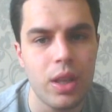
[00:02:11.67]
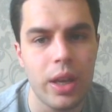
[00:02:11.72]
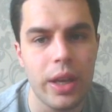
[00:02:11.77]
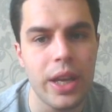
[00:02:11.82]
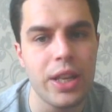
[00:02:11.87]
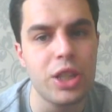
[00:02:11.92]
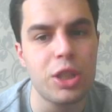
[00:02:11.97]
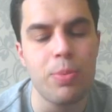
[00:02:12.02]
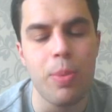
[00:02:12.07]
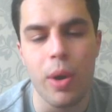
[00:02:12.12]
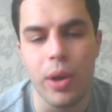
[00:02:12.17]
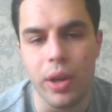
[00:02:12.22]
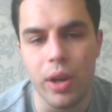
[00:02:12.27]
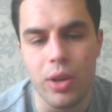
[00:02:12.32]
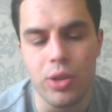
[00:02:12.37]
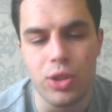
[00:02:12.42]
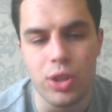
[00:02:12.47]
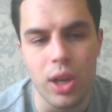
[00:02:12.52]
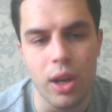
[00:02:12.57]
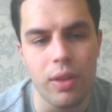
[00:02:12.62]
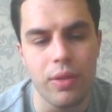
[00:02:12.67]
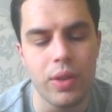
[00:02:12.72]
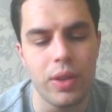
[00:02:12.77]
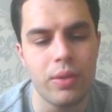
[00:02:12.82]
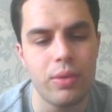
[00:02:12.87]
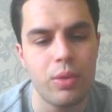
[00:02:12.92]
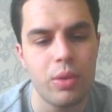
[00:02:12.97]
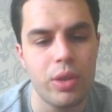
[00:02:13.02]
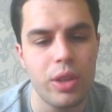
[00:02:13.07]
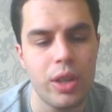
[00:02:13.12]
against Spike
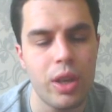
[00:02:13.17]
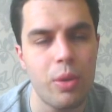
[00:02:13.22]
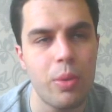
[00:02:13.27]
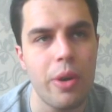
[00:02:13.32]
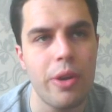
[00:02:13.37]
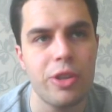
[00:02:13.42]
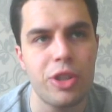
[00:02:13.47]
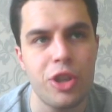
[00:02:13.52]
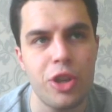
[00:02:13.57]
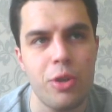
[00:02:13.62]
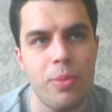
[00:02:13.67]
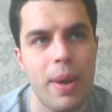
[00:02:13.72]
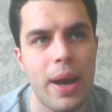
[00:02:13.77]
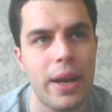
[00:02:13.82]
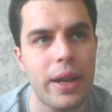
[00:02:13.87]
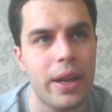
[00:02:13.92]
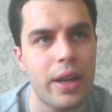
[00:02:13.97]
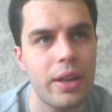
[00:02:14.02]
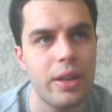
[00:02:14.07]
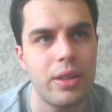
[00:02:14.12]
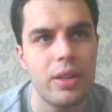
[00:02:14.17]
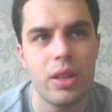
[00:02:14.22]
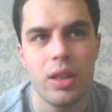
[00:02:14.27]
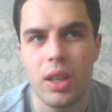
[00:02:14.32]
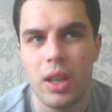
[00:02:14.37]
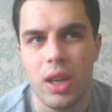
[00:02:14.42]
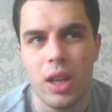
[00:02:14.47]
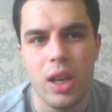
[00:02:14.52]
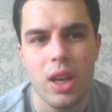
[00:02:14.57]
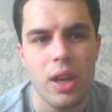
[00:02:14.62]
O'Sullivan, you know, whereas Eubank had
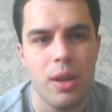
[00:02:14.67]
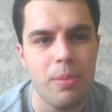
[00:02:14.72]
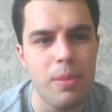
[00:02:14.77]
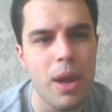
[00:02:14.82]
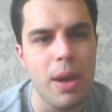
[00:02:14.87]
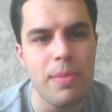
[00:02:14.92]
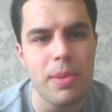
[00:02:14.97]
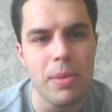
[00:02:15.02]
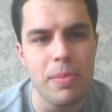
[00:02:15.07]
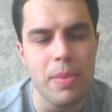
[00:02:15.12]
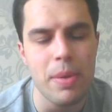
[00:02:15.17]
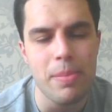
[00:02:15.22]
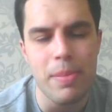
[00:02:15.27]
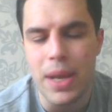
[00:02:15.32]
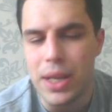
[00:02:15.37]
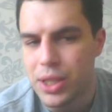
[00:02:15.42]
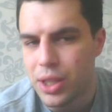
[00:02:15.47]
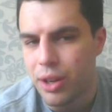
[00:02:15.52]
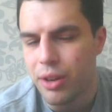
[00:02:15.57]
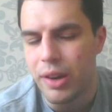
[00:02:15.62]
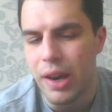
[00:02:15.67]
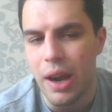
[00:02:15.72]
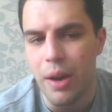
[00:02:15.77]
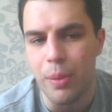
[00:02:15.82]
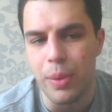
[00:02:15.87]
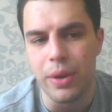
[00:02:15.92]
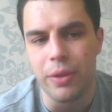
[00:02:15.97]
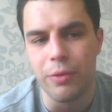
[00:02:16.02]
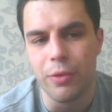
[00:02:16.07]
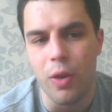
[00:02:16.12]
maybe been messing
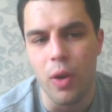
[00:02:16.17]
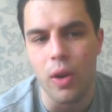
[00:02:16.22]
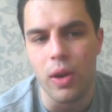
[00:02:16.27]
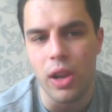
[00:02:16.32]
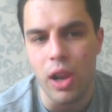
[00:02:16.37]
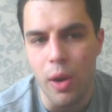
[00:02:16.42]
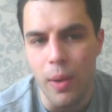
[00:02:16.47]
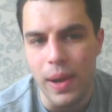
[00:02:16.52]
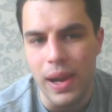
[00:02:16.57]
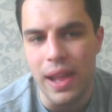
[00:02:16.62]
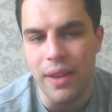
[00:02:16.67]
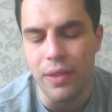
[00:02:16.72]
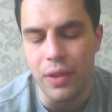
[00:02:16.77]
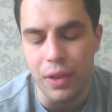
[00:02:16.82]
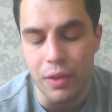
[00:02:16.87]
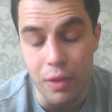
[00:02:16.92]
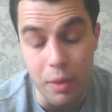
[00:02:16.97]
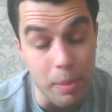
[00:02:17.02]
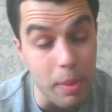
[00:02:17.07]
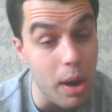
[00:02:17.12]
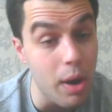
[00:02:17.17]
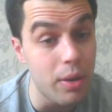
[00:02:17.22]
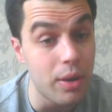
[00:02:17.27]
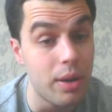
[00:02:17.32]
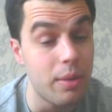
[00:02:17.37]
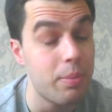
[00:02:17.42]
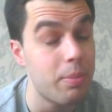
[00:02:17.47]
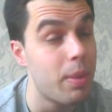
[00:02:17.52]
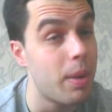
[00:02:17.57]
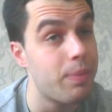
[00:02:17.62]
around with a far lower level of
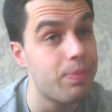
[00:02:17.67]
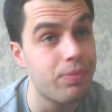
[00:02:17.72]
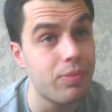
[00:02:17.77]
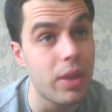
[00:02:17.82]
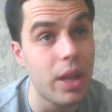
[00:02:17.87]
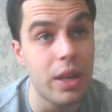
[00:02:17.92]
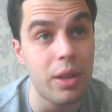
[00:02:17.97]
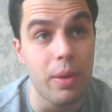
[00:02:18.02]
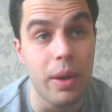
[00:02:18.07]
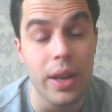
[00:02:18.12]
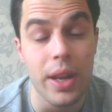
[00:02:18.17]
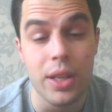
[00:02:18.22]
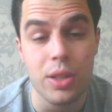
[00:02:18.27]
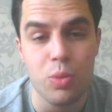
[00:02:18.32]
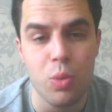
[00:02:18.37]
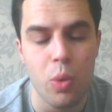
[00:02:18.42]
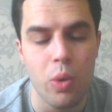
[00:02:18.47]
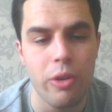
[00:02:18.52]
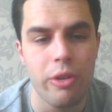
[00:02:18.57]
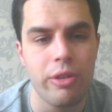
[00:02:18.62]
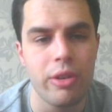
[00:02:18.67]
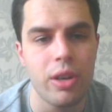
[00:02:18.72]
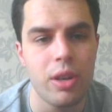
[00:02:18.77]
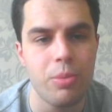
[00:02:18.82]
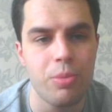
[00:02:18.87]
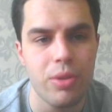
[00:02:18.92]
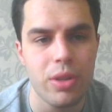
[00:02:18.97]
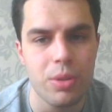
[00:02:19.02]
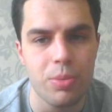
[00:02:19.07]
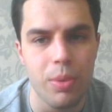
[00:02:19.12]
opponent. But anyway, that's water under
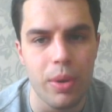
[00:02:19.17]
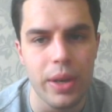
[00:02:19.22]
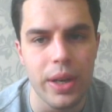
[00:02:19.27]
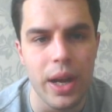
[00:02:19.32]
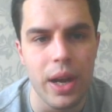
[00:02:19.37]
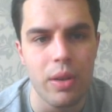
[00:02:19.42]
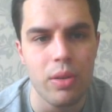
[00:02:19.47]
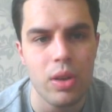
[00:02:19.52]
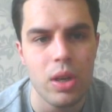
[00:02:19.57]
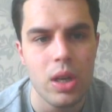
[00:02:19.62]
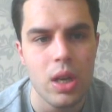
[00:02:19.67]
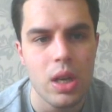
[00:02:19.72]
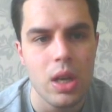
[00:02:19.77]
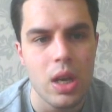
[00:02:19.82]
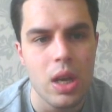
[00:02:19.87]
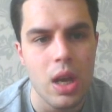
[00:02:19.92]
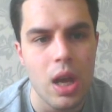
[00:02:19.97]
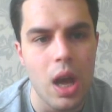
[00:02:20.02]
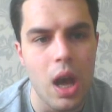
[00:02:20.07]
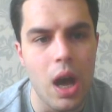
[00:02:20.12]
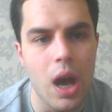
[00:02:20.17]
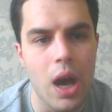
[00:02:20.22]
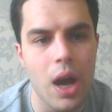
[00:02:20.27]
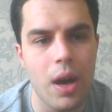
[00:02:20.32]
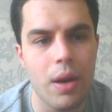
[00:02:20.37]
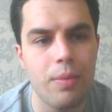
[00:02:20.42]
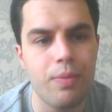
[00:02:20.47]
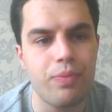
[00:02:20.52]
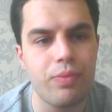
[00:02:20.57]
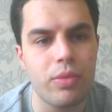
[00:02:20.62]
the bridge by now.
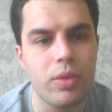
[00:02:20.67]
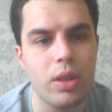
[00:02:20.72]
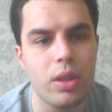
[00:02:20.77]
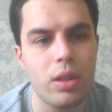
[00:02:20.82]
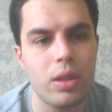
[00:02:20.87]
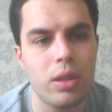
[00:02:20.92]
After